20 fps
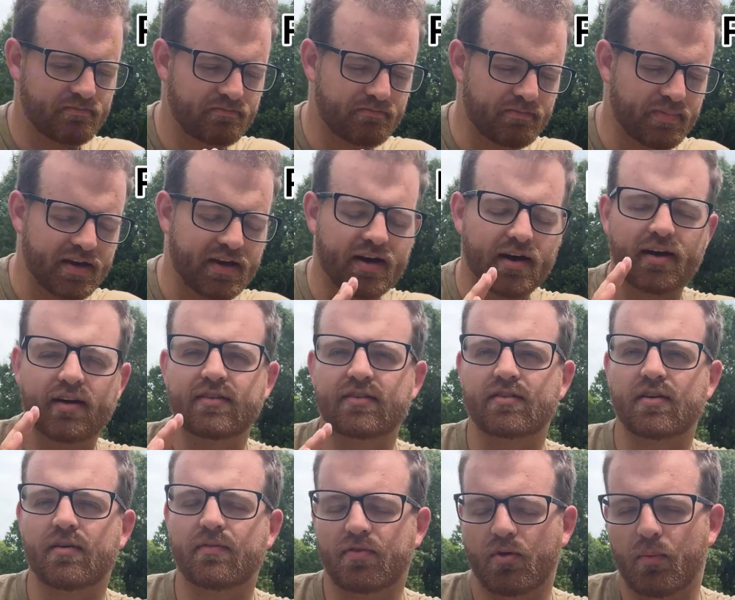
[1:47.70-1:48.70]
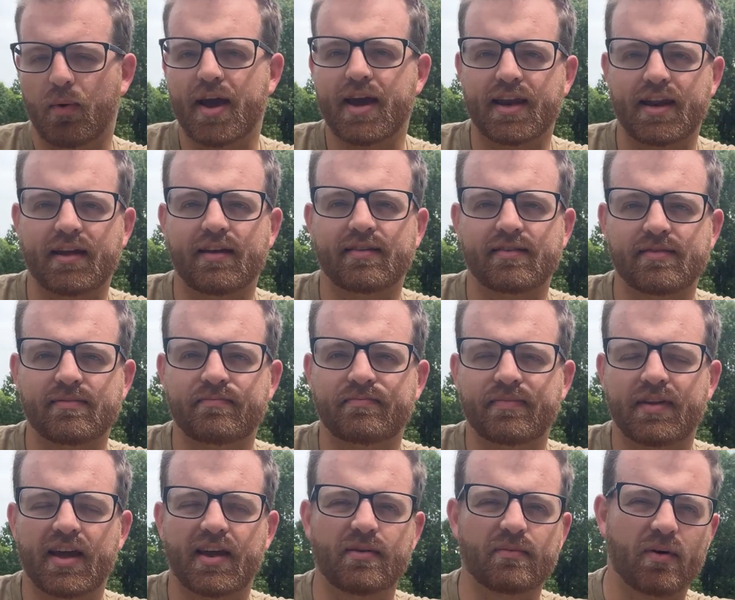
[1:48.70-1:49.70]
because of the way it is.
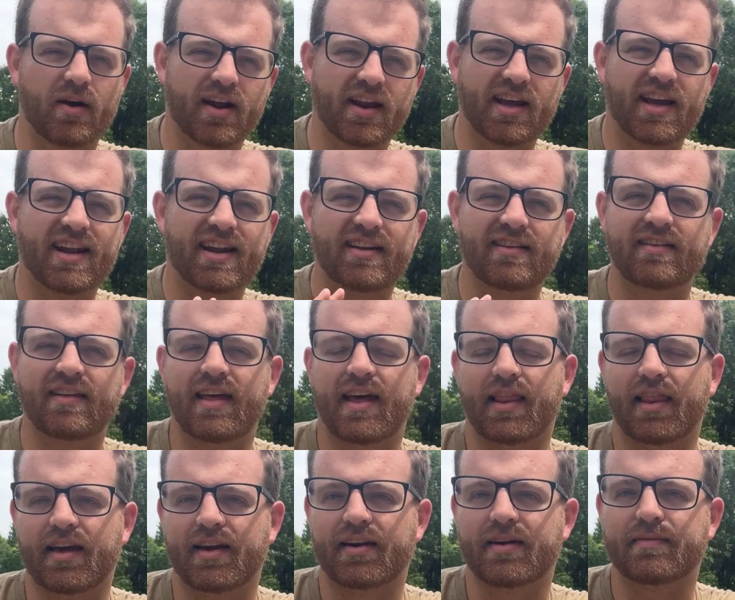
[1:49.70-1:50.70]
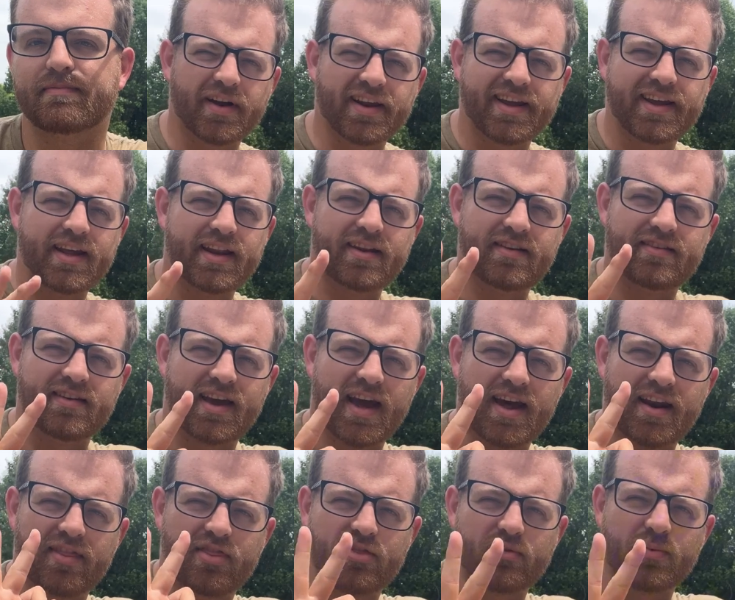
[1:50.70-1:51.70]
And we're going to get into that later. We're going to get into
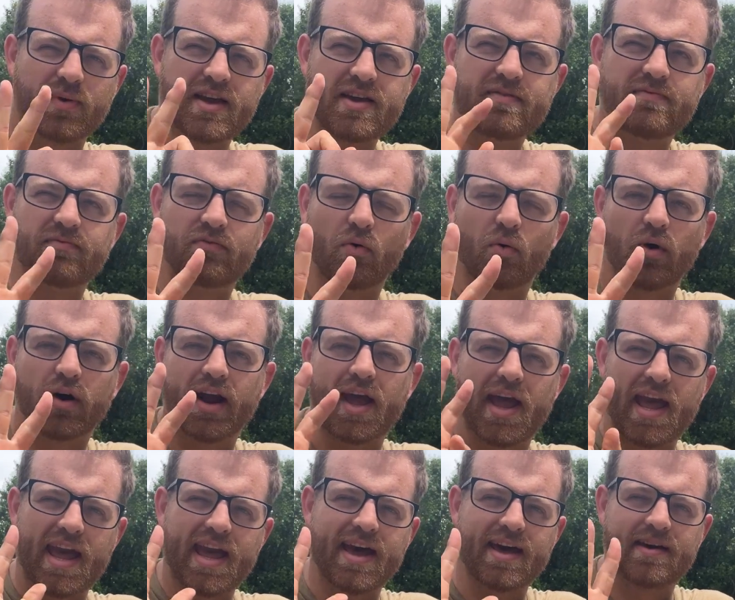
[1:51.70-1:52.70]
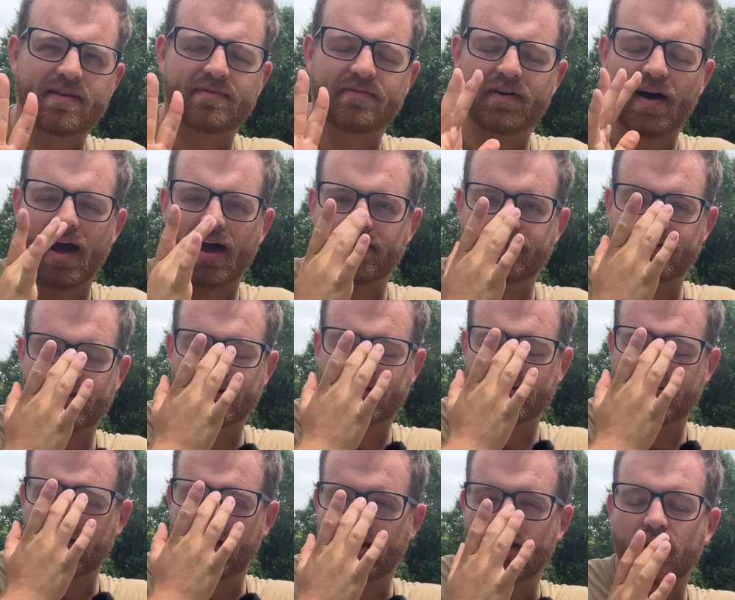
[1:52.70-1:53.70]
kind of 3, 4, and 5 here.
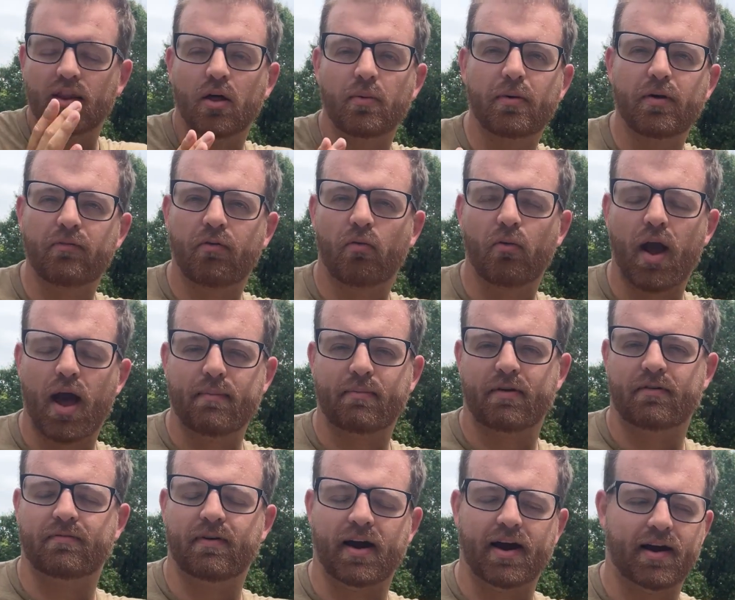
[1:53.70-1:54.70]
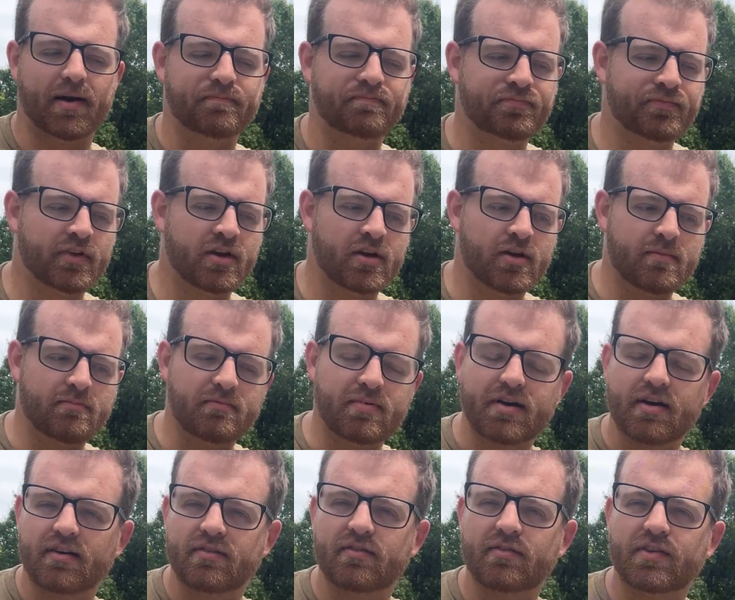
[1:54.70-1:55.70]
A little bit of a rapid fire.
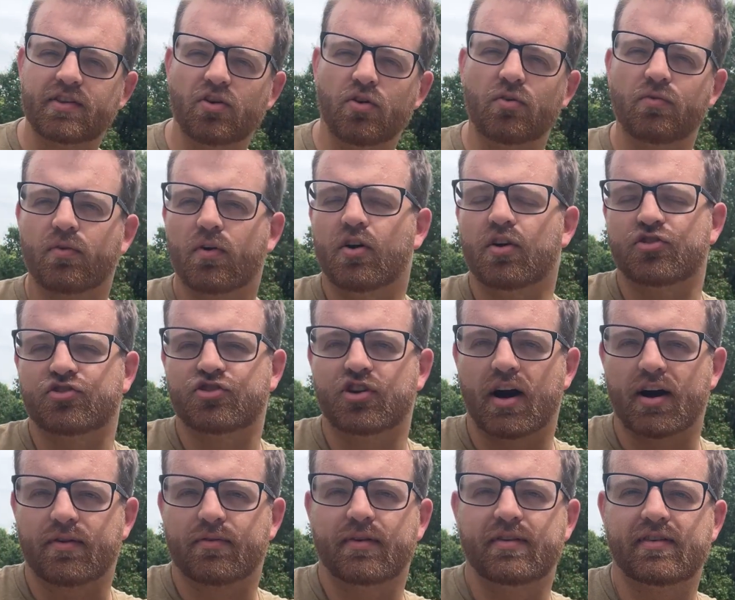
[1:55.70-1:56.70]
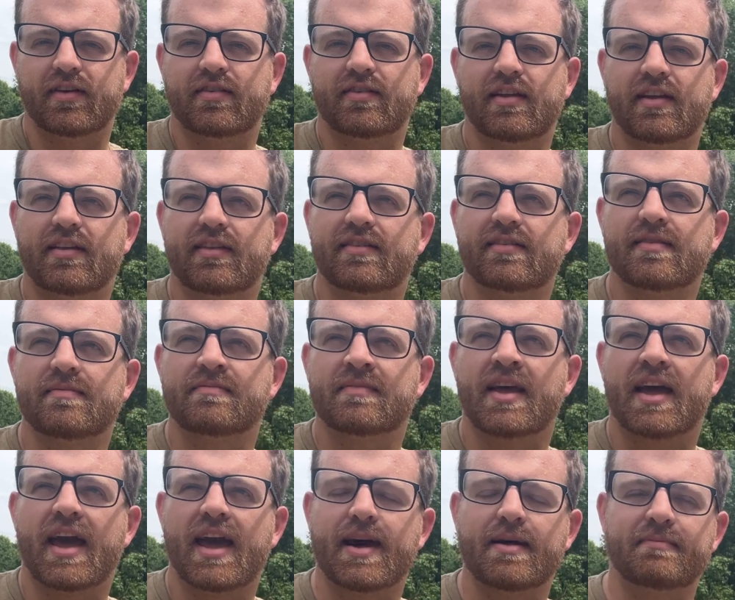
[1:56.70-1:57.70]
Because of its overall shock resistance
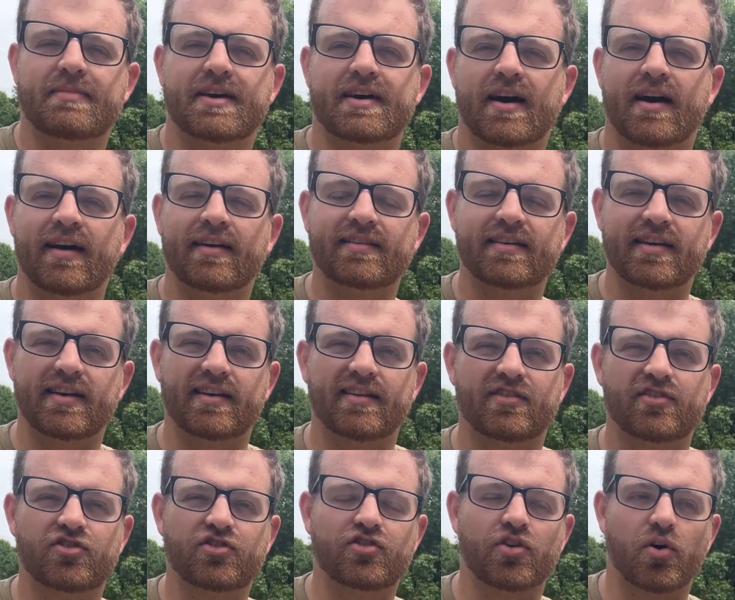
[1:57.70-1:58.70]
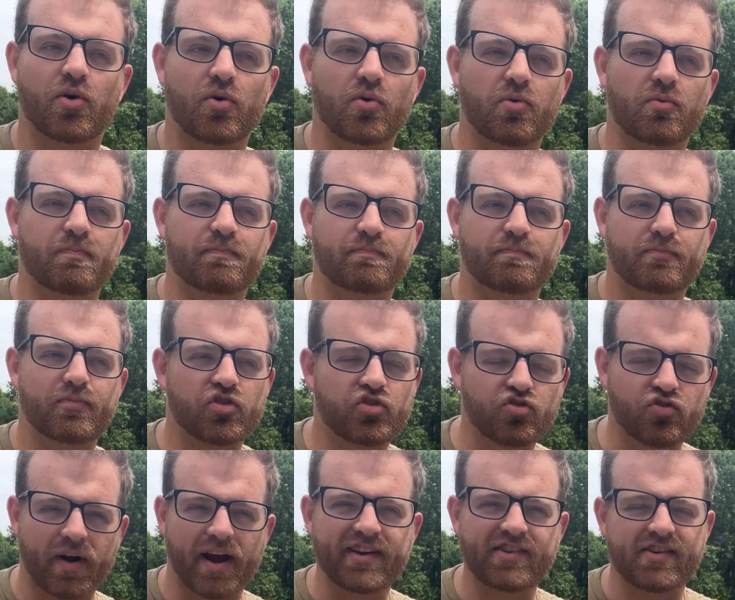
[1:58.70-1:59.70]
and because it is so
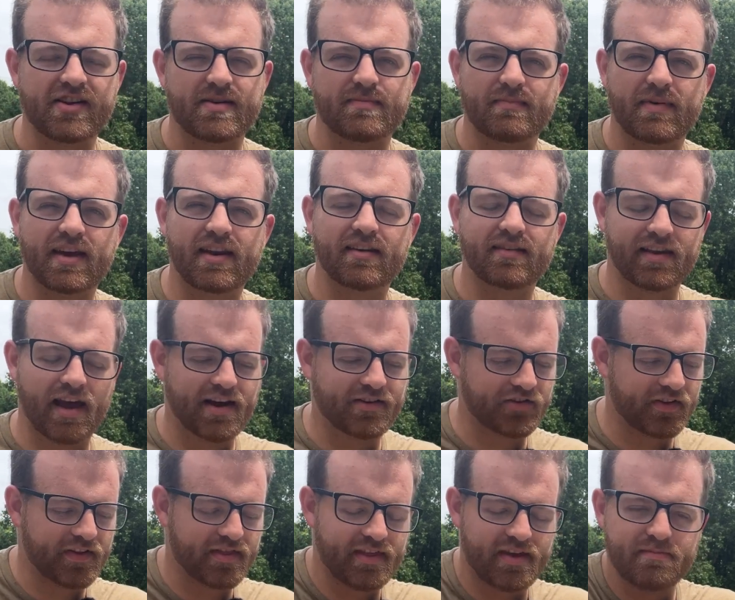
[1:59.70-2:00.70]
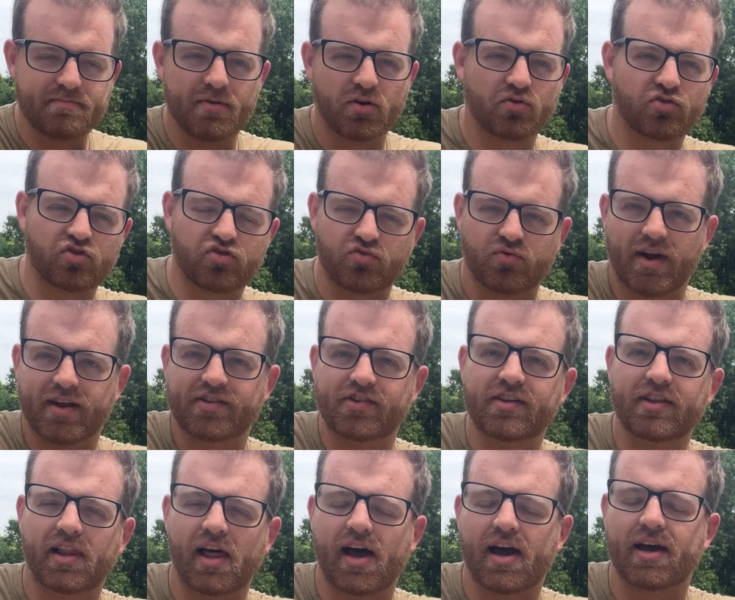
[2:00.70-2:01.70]
stretchy, it is actually the most stretchy
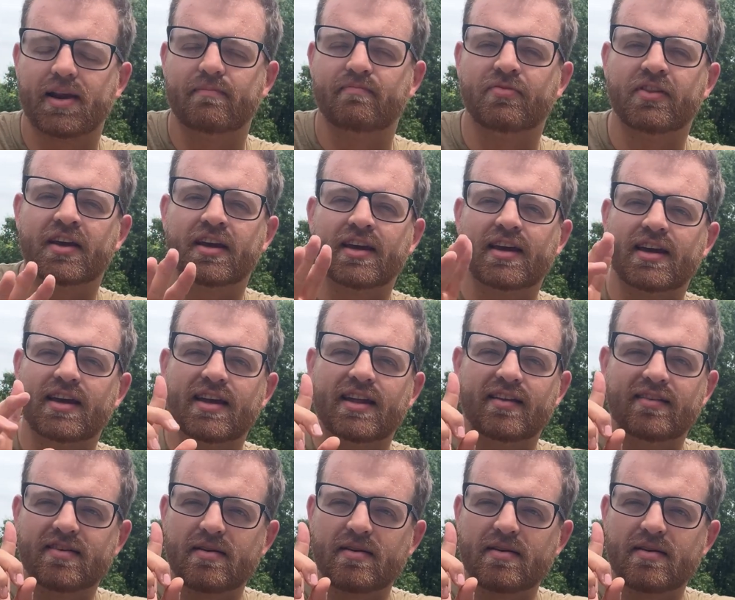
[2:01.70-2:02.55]
line. It is